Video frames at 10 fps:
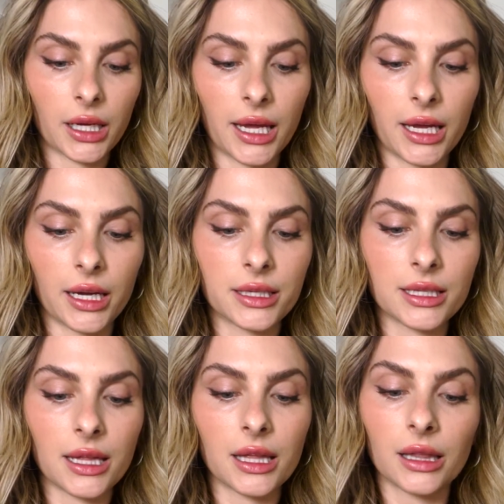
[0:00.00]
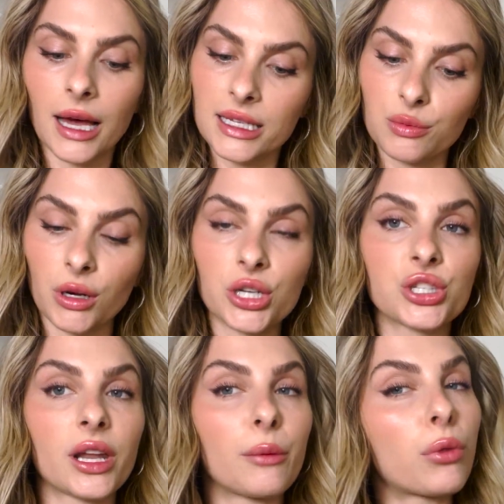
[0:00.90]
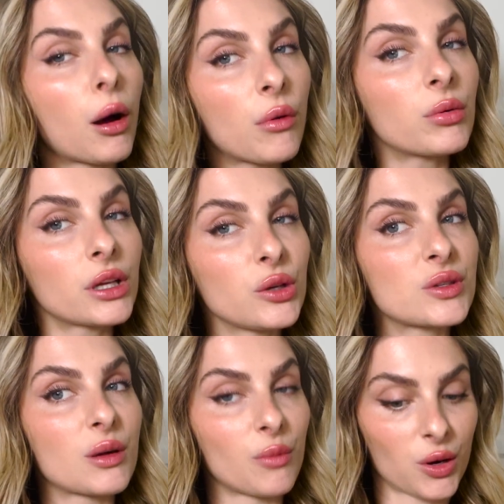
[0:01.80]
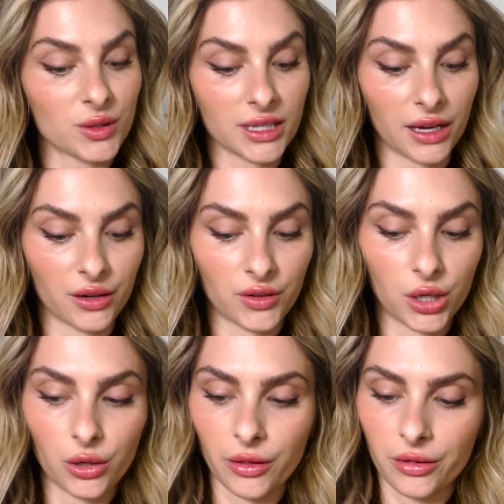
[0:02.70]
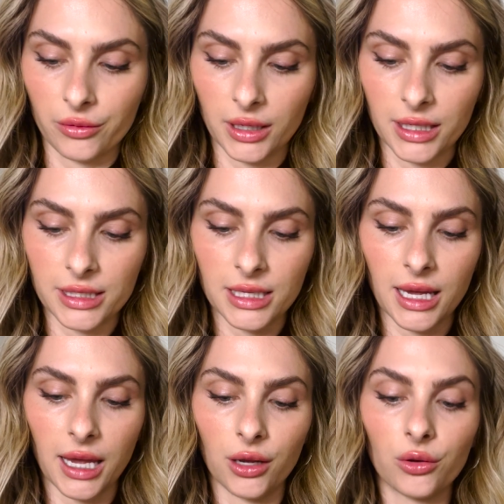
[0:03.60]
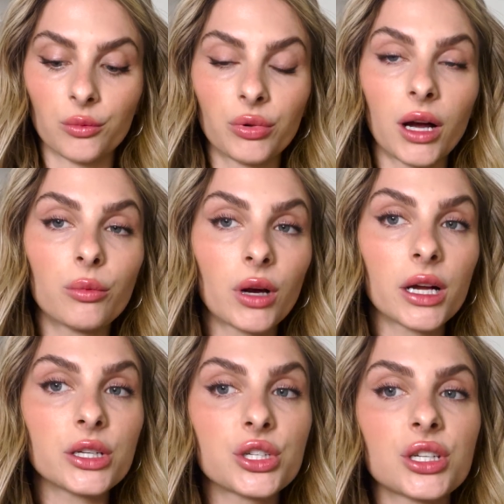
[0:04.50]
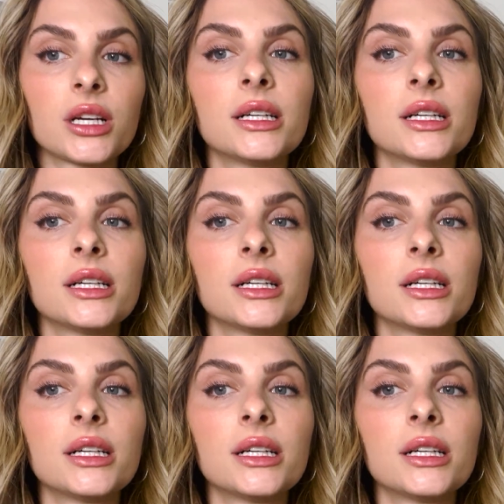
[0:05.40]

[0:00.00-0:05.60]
And the last brush that I probably use the most out of all 3 is the angled brow brush.